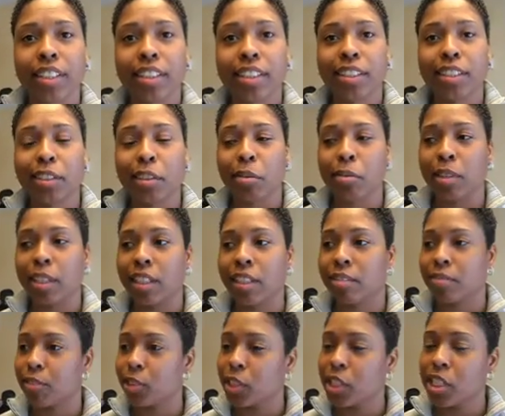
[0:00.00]
So
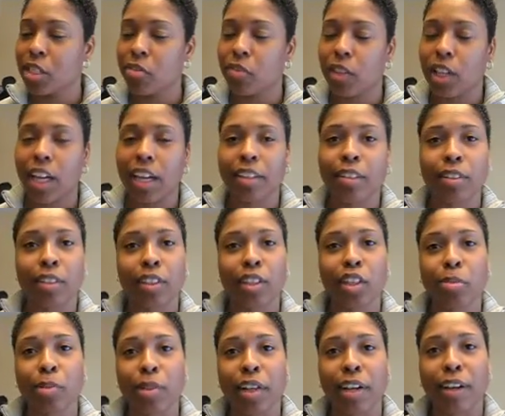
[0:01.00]
Vernice Fly Girl
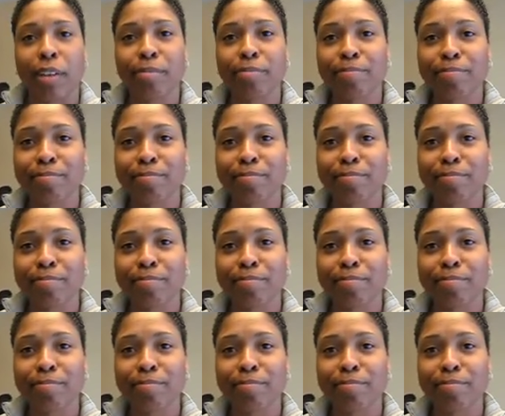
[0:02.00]
Armour now.